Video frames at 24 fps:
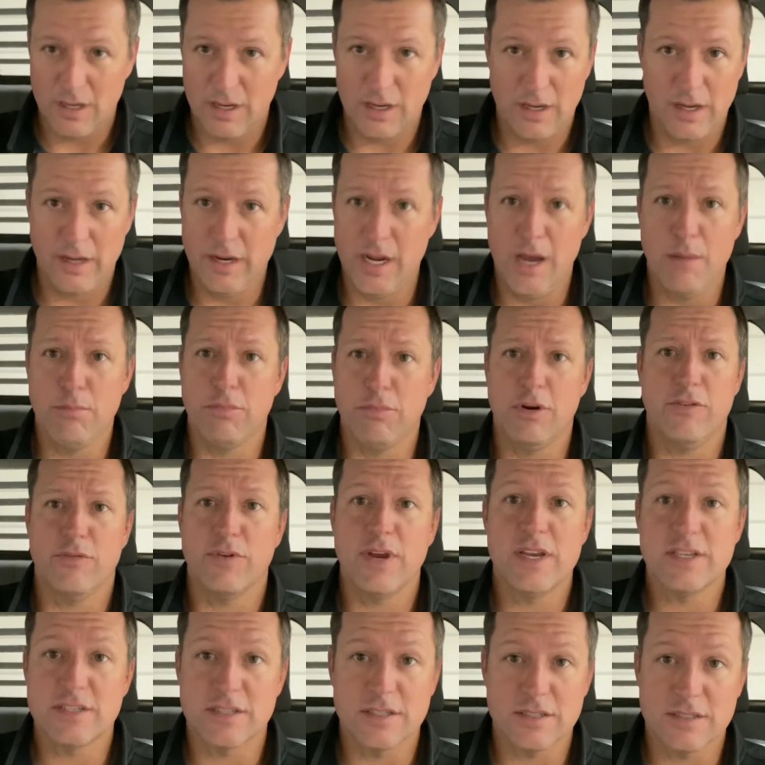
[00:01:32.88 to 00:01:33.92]
a number of
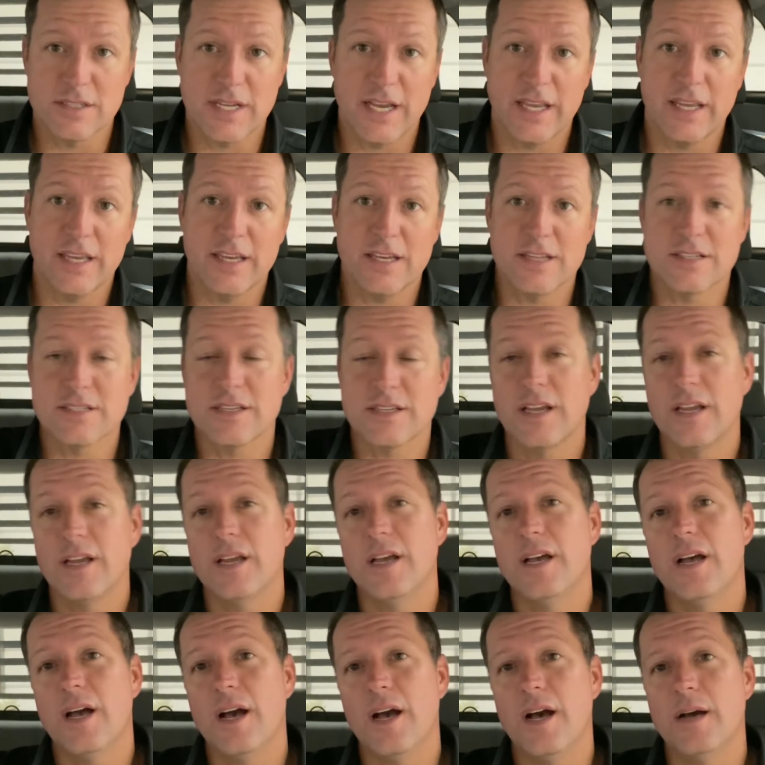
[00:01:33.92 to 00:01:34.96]
reasons, I guess.
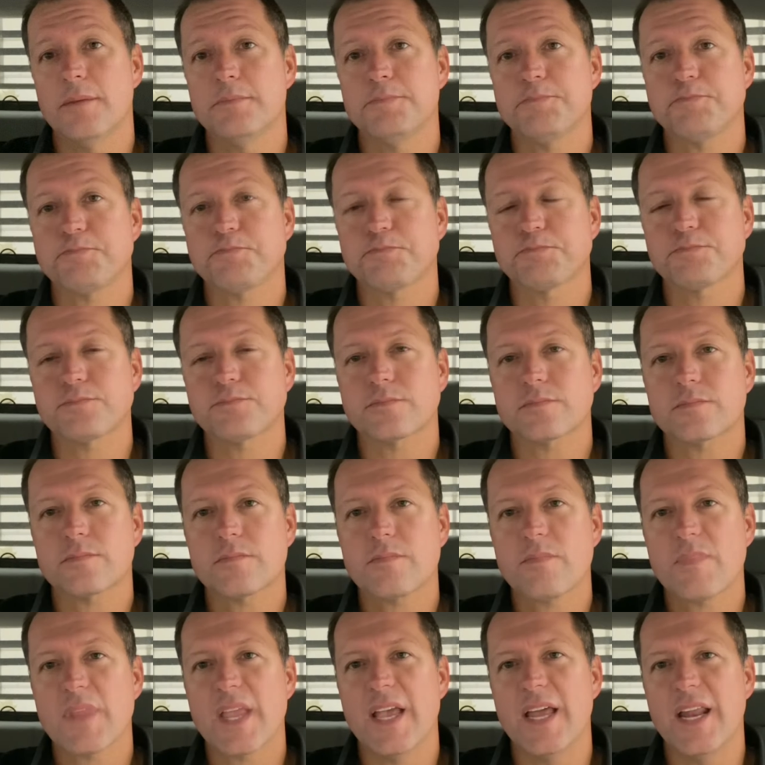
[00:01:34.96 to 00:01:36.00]
Um,
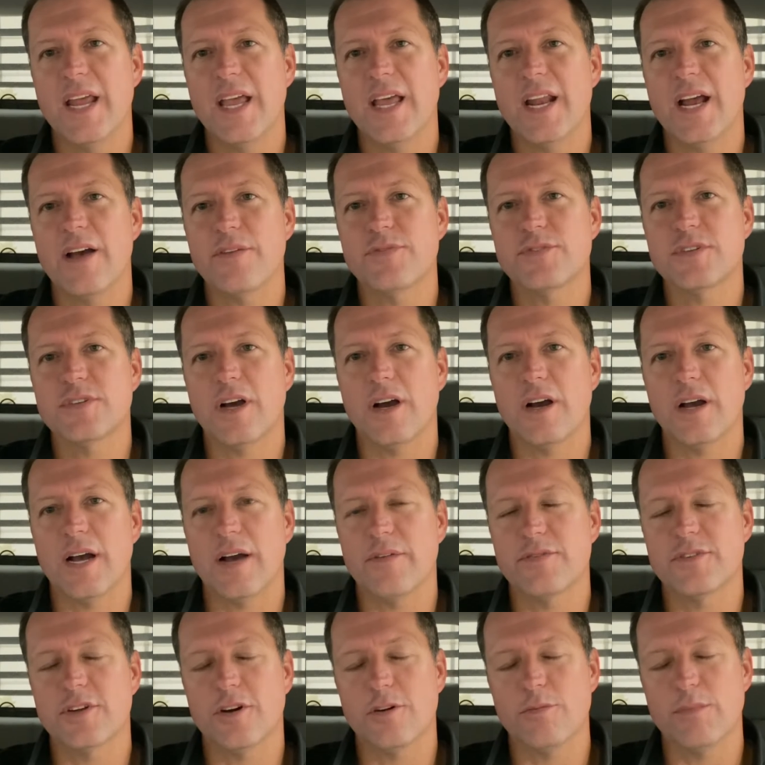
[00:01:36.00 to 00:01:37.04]
and, and I've taught,
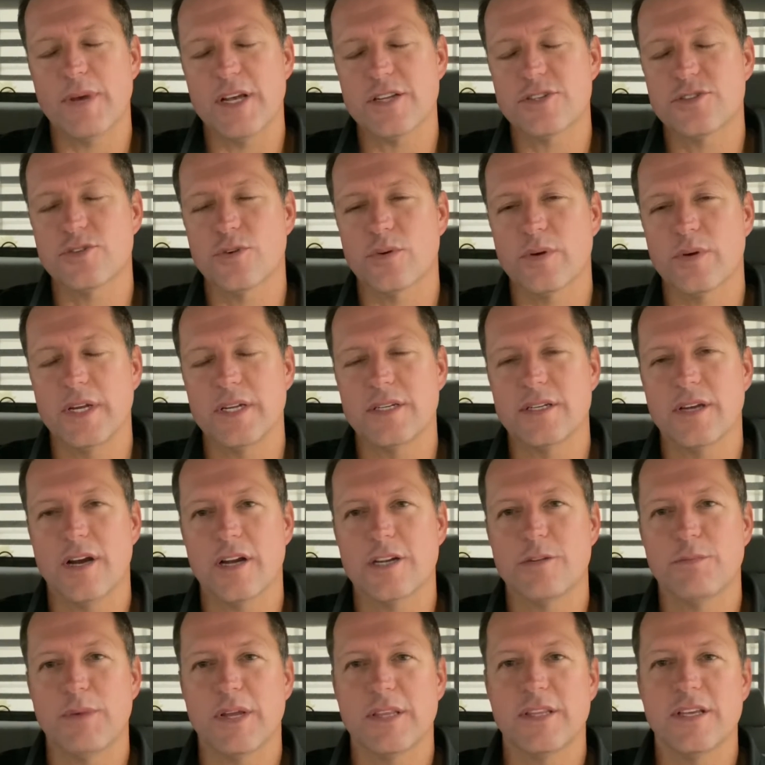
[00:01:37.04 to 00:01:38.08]
I've told my story and
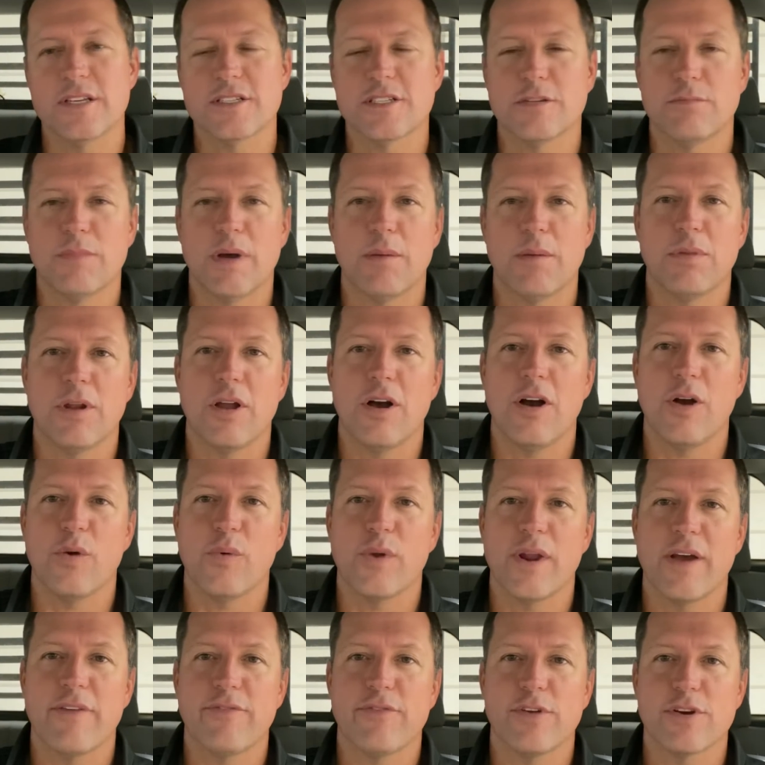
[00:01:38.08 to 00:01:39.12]
talked about this on my blog
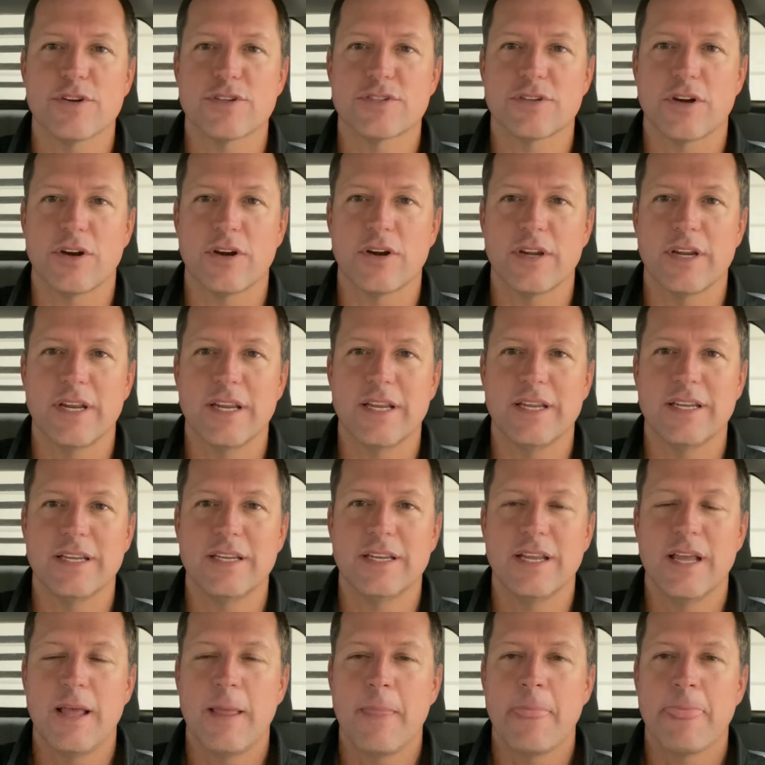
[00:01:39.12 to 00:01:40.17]
when I first started it.
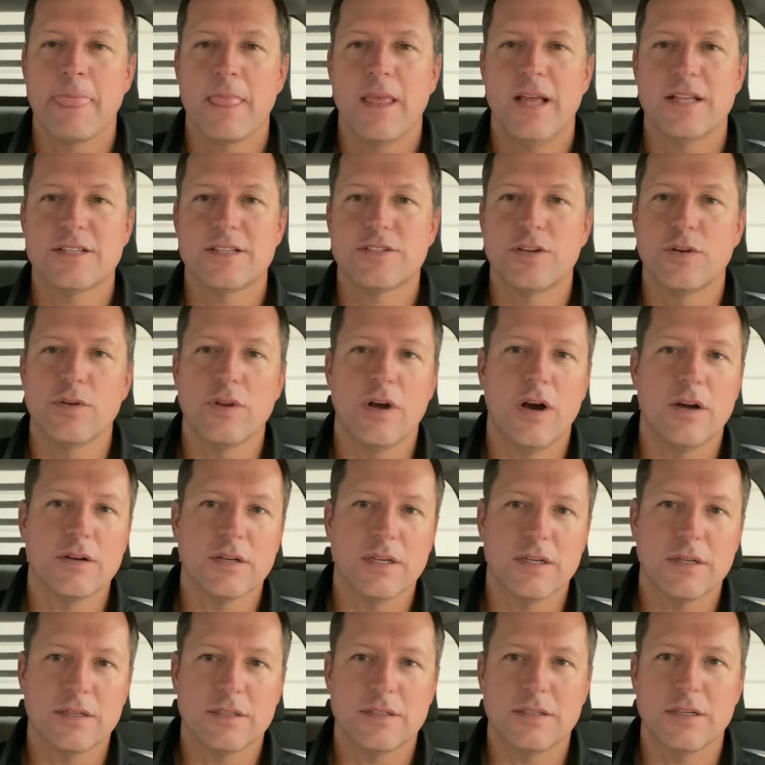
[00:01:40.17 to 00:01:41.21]
And it's too long
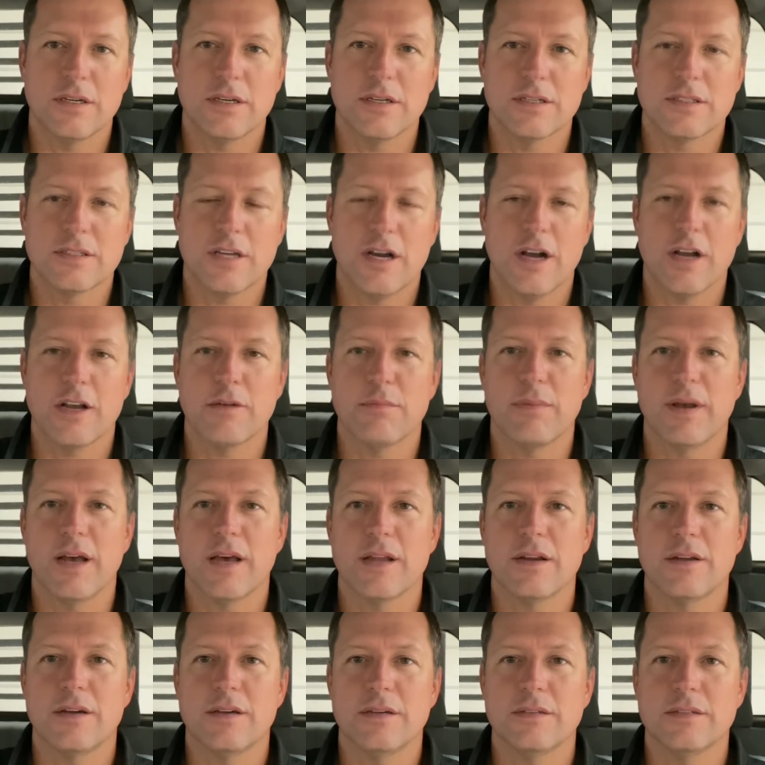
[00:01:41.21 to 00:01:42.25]
to, to talk
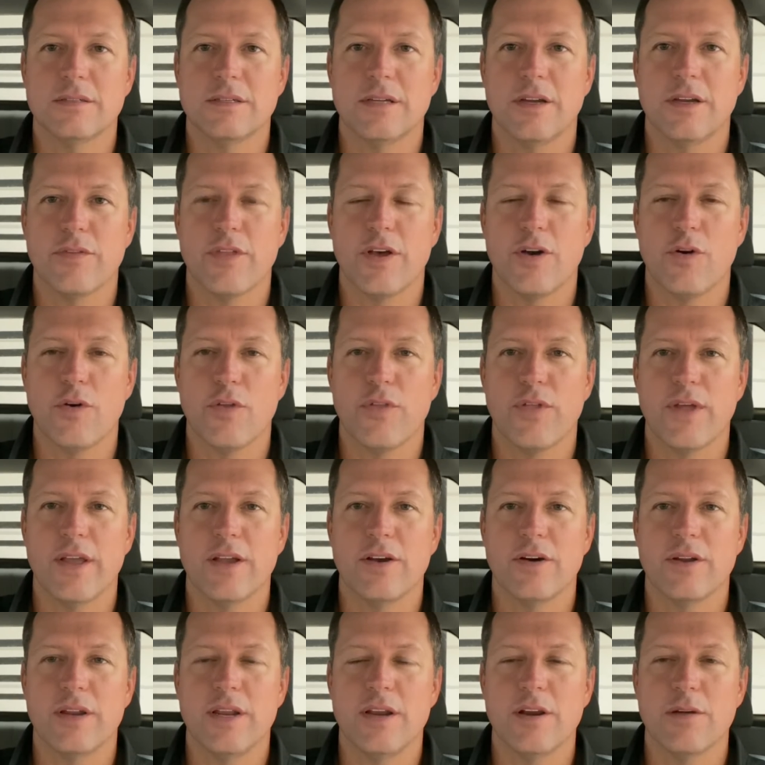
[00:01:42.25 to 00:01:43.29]
about, you know, the whole thing
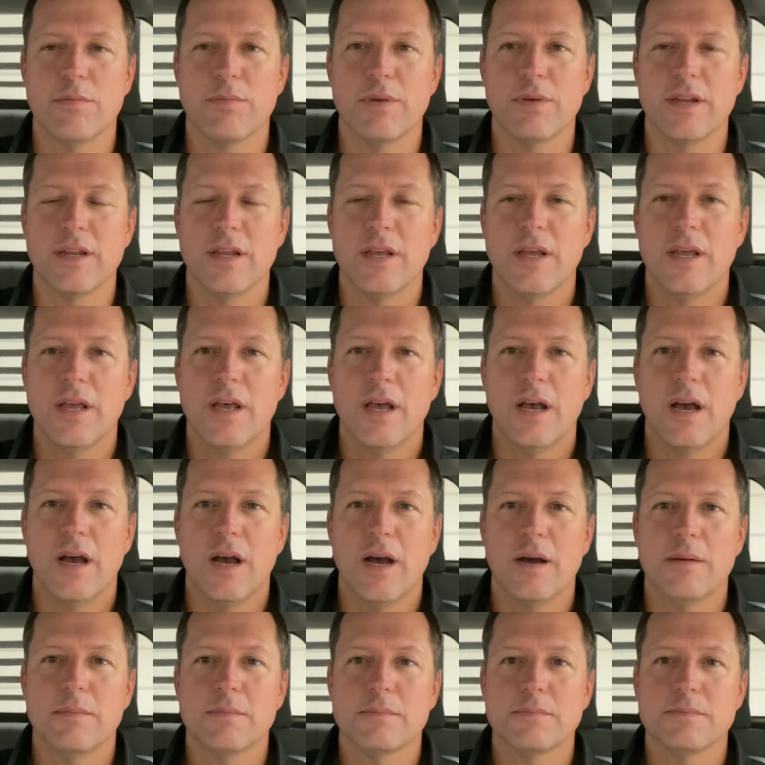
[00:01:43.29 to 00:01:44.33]
on here, but,
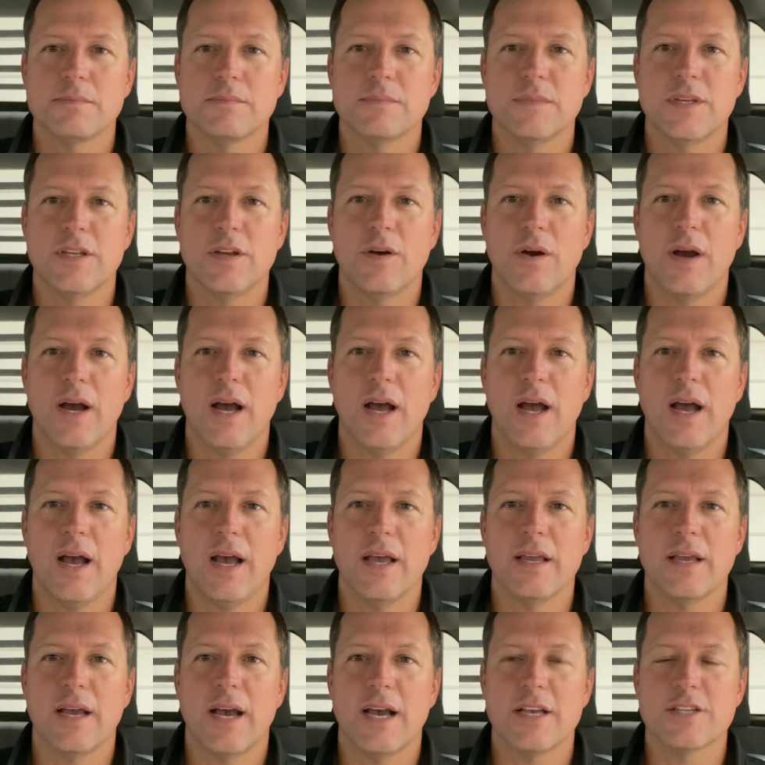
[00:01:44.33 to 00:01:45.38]
um, you know,
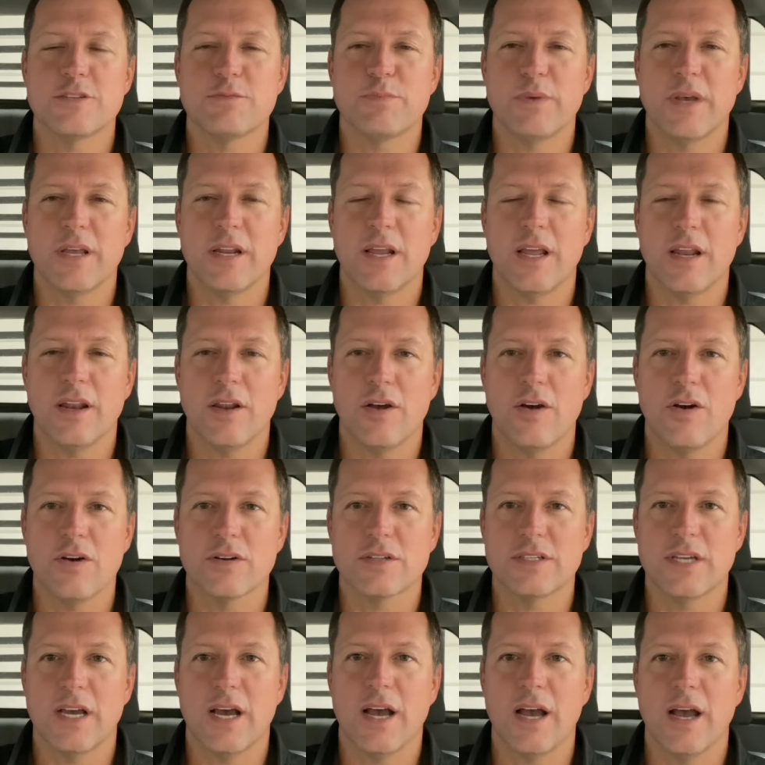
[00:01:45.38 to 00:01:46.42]
I, I, I spent a long
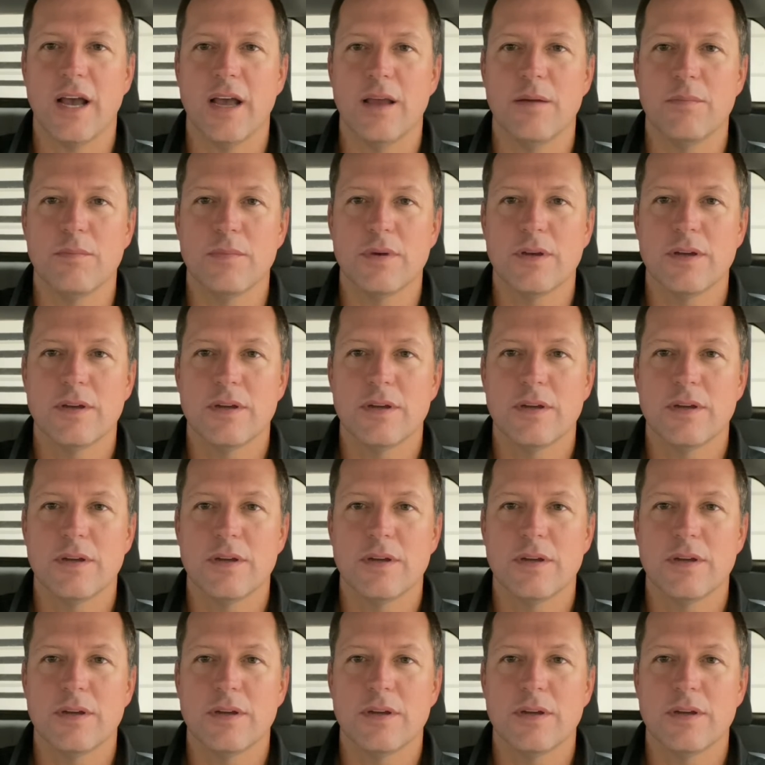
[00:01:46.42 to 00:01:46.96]
time,